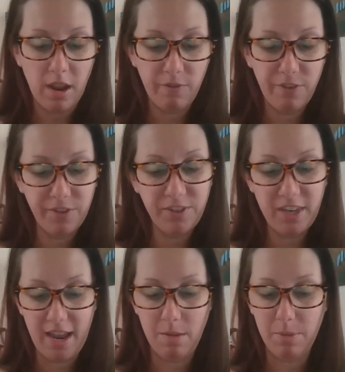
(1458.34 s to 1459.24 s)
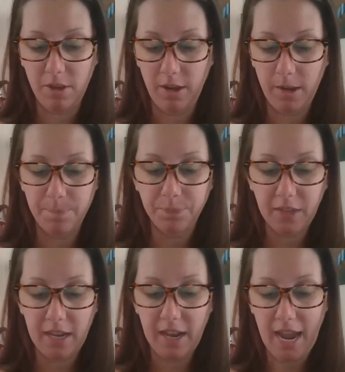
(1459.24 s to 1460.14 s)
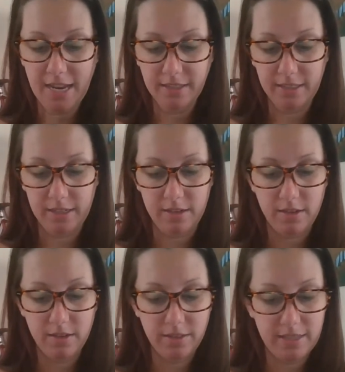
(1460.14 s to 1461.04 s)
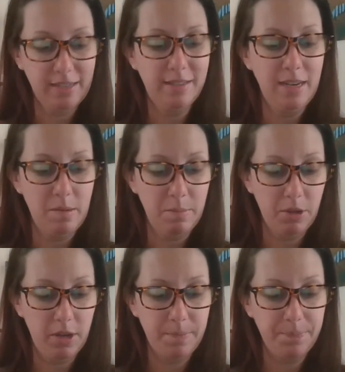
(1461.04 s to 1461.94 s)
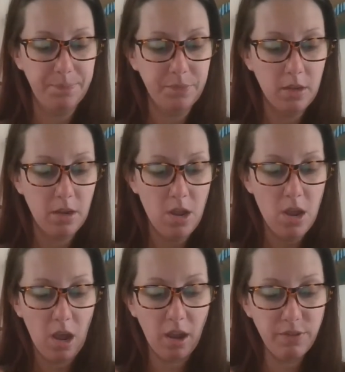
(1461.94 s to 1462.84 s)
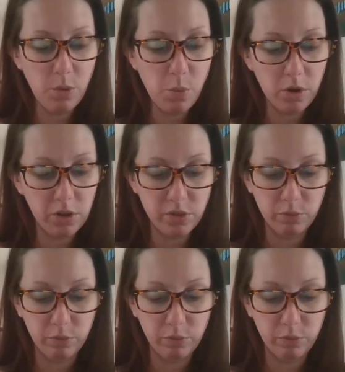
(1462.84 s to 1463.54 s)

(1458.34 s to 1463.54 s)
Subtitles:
$58 billion, and Iceland $16 billion. Of the world's